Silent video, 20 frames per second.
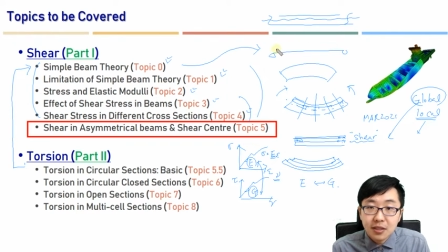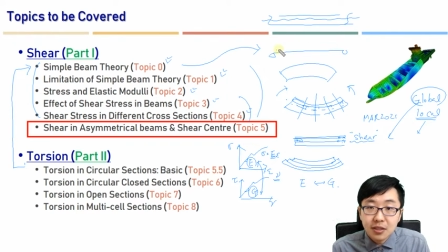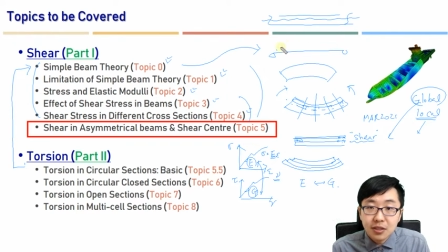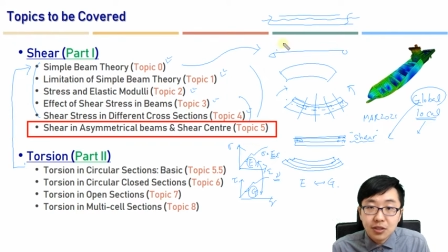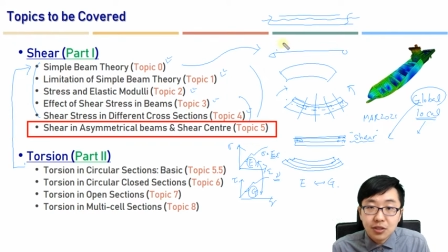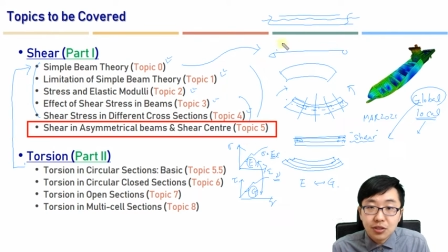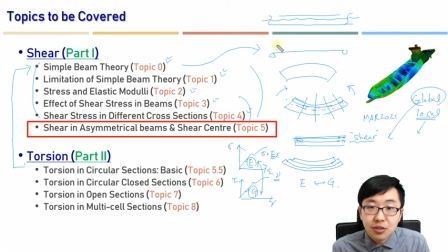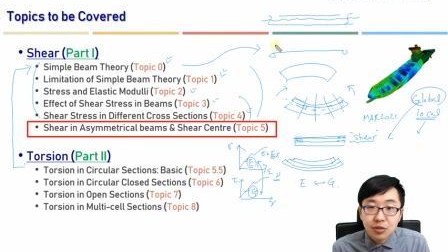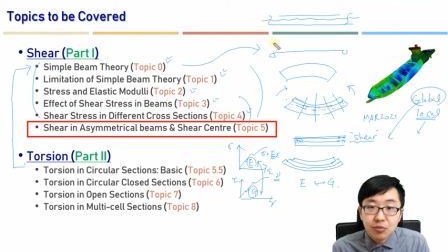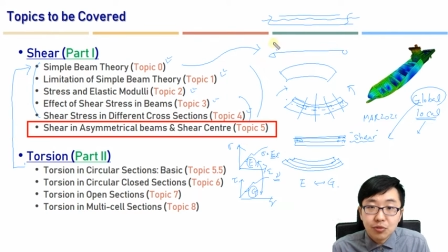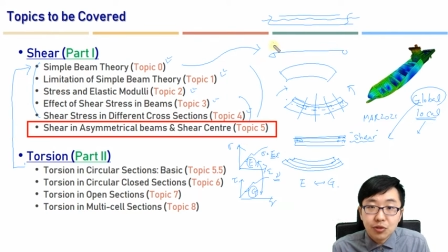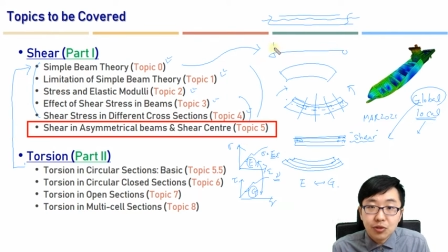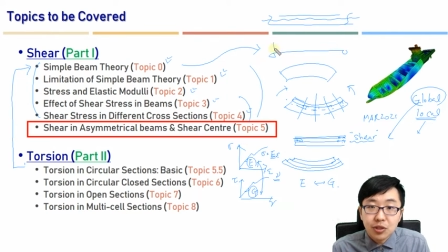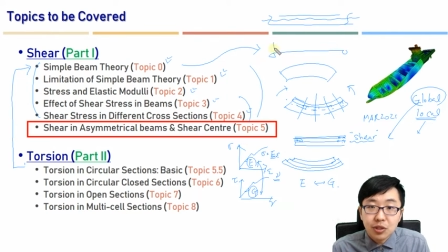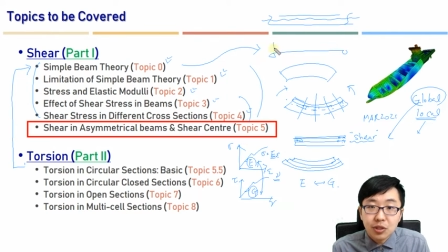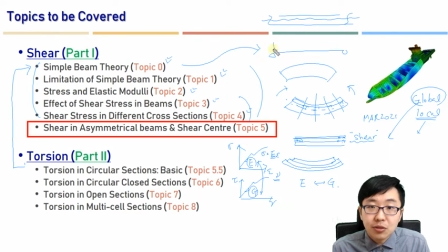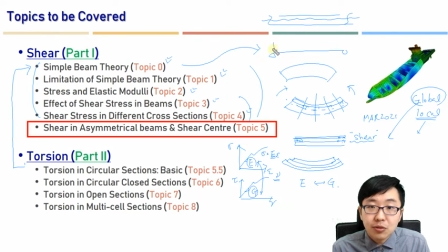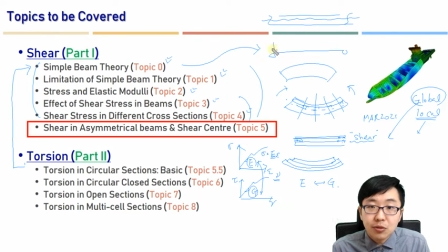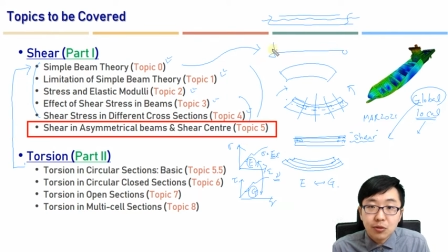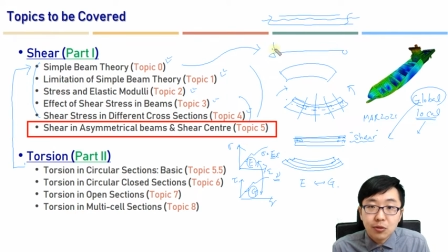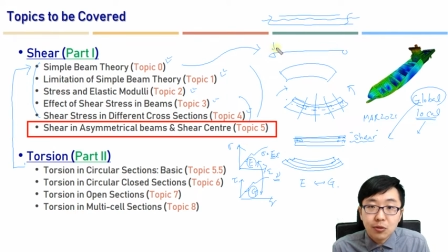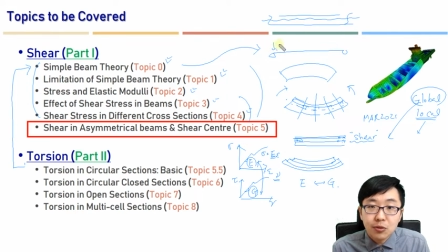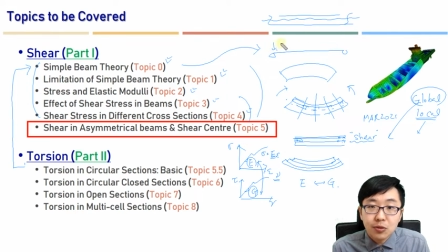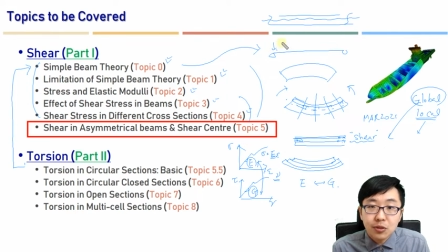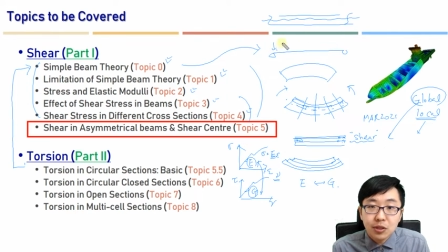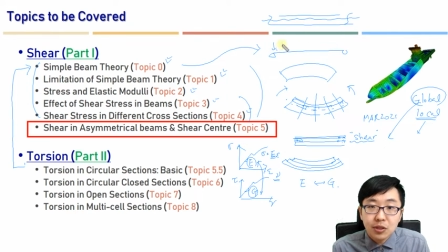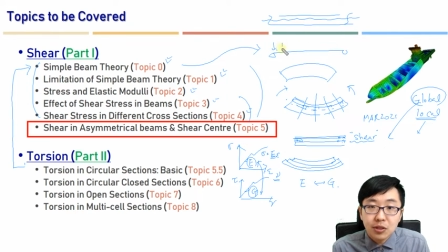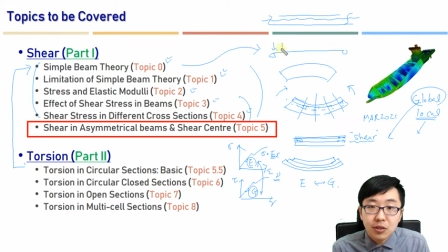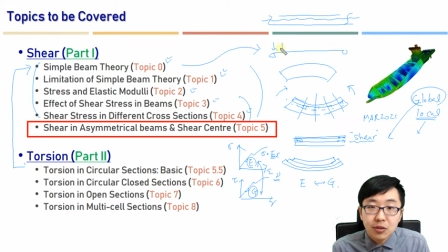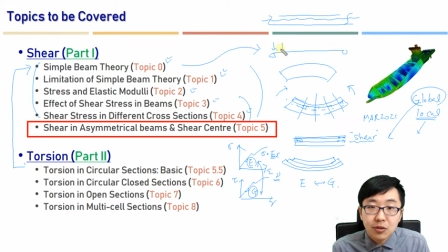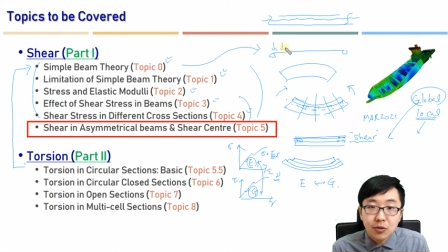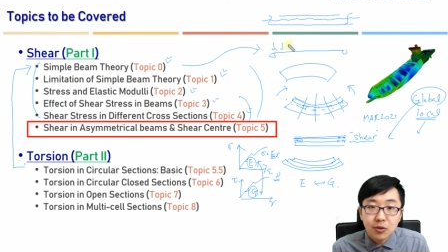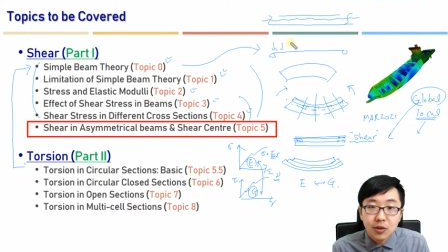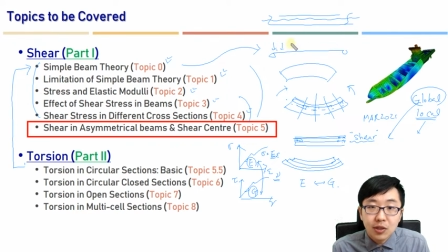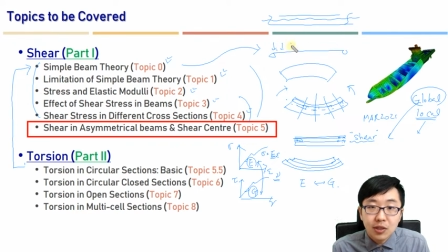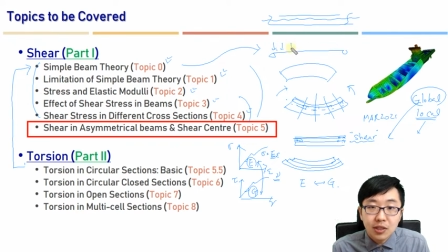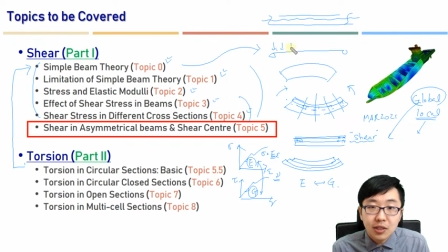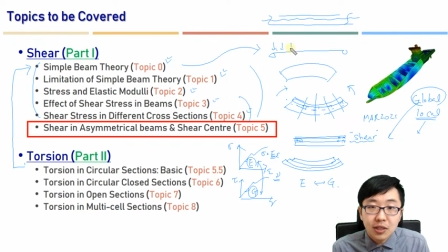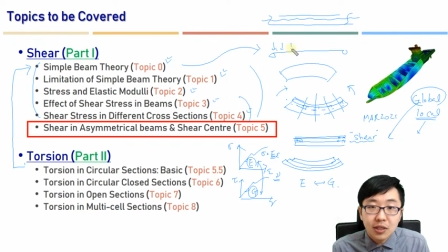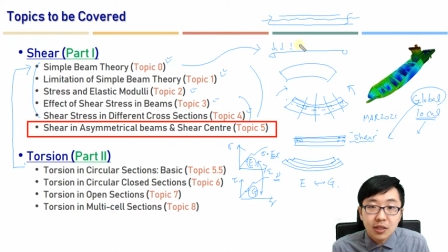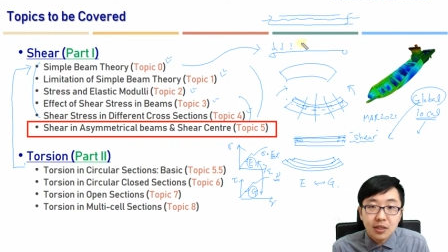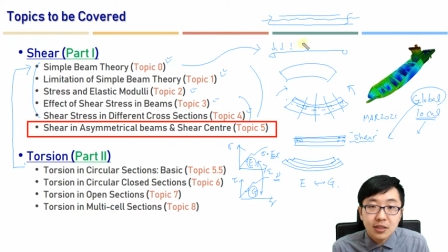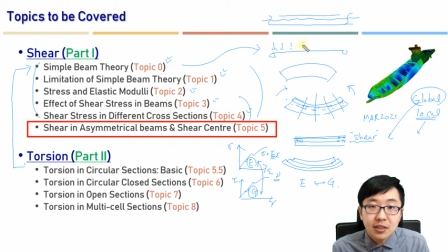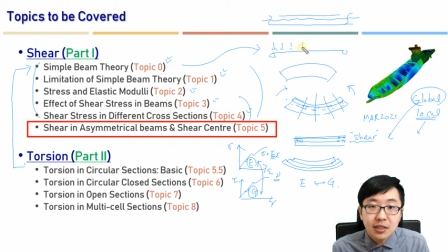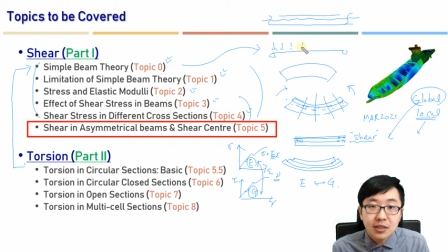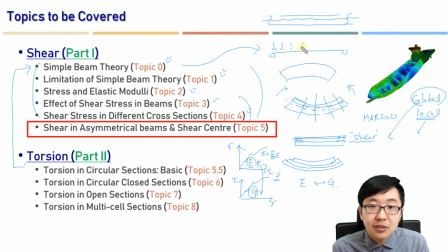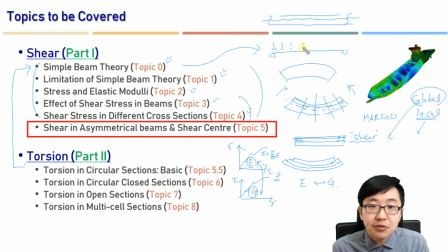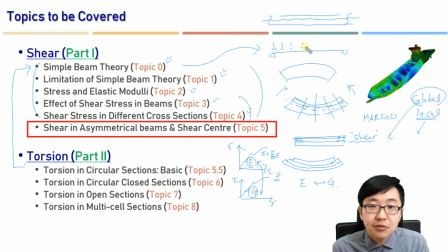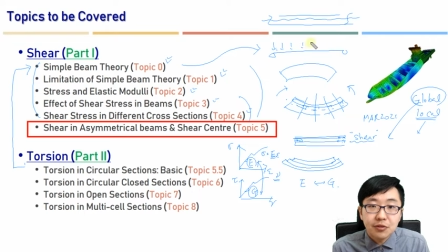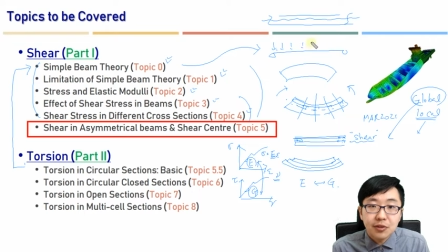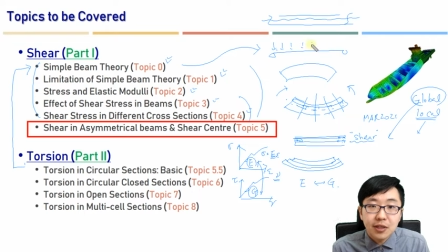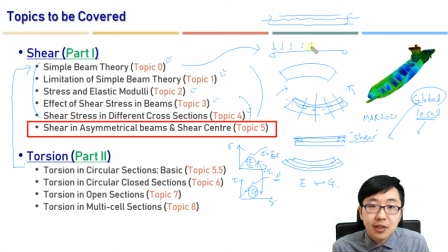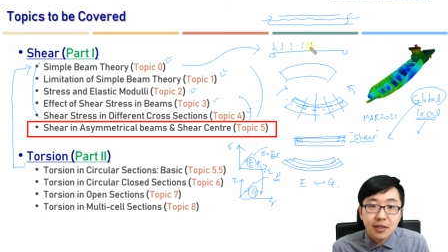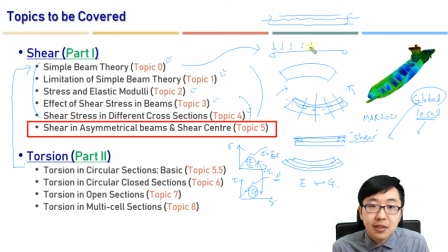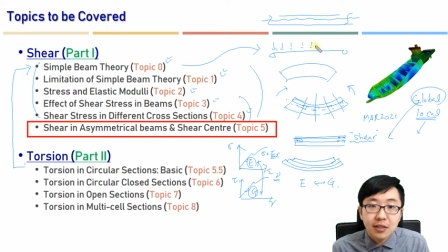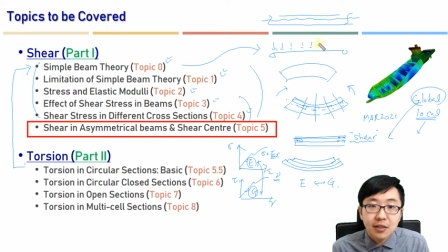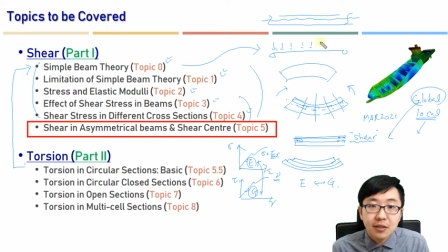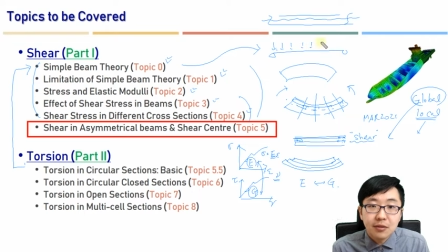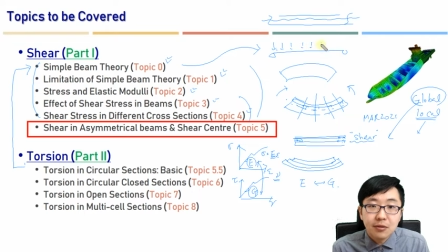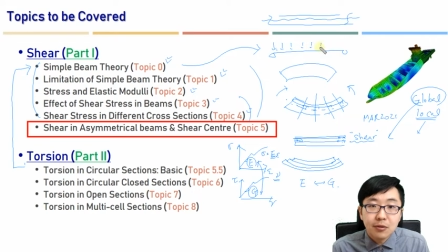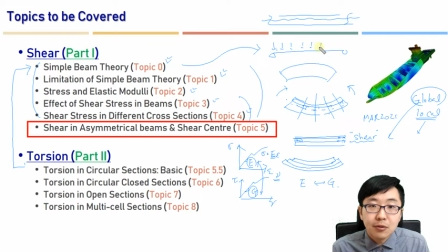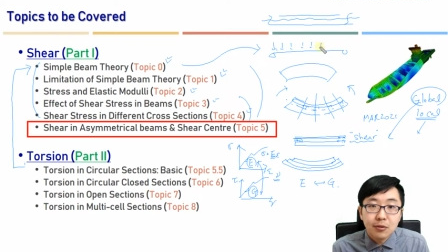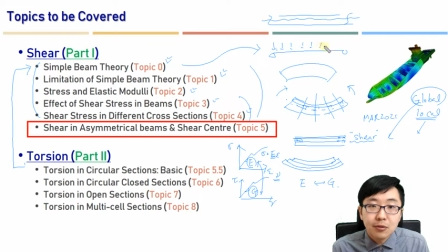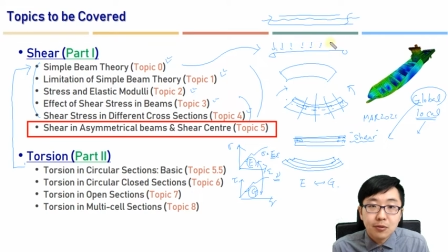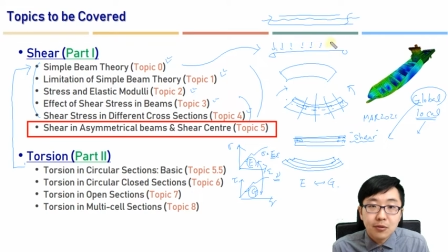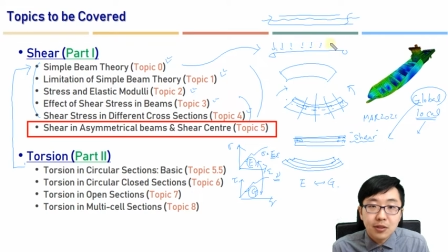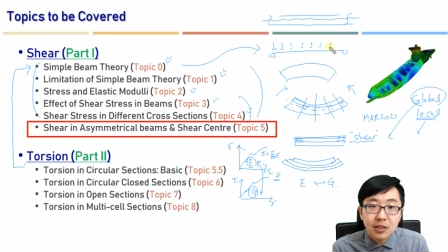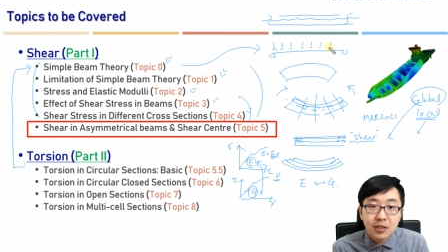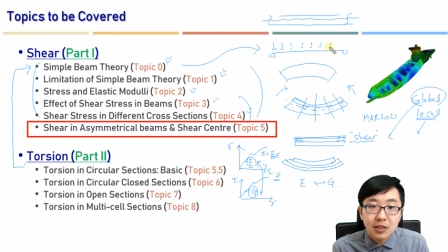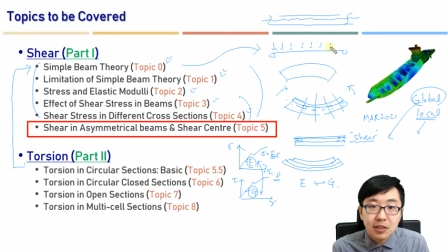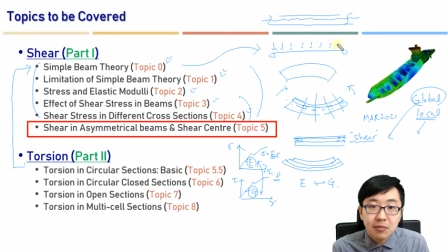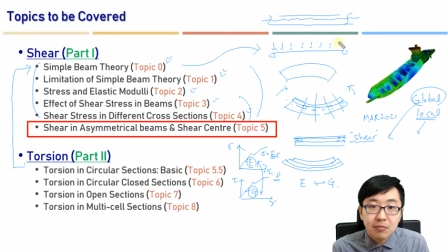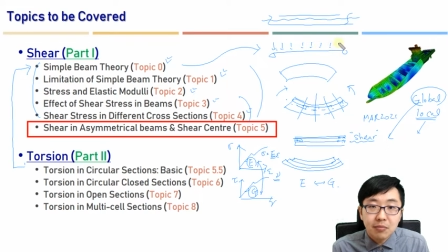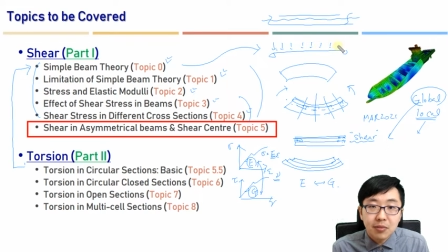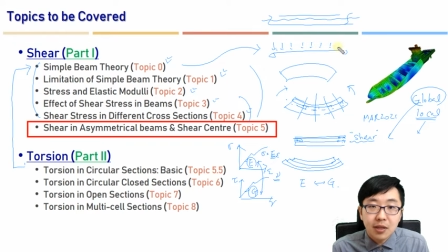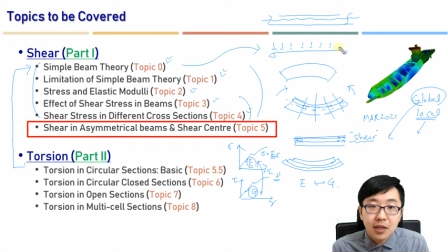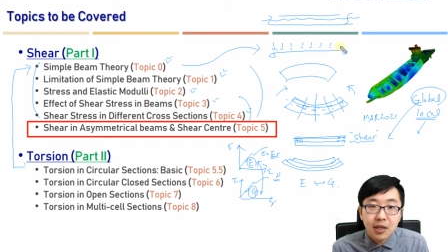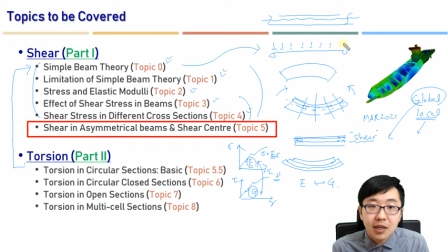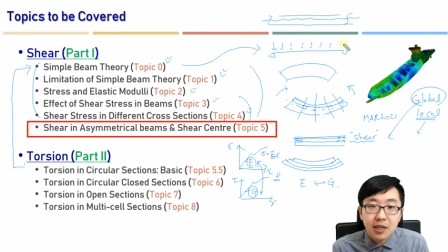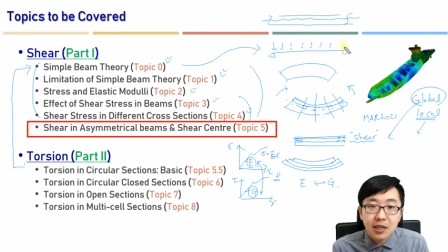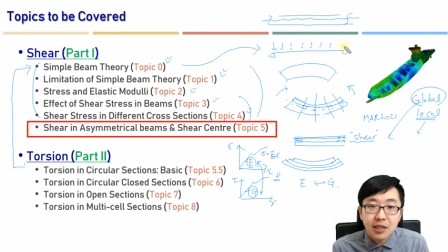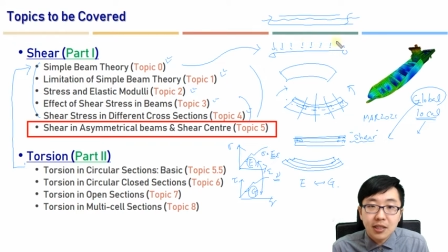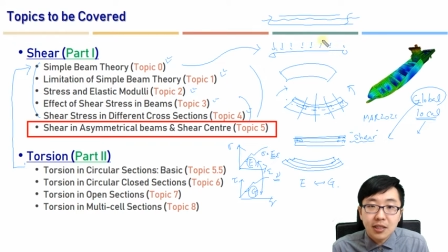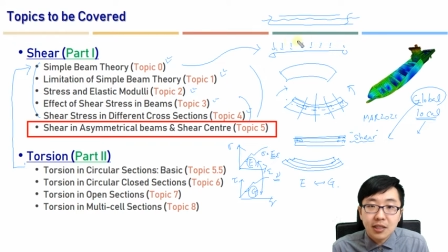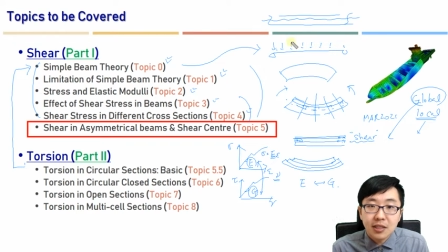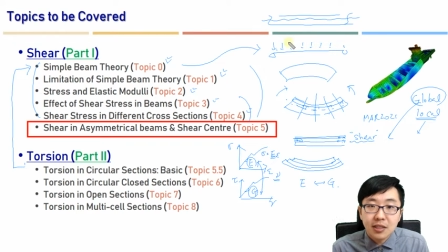distributed load, or the concentrated load is applied,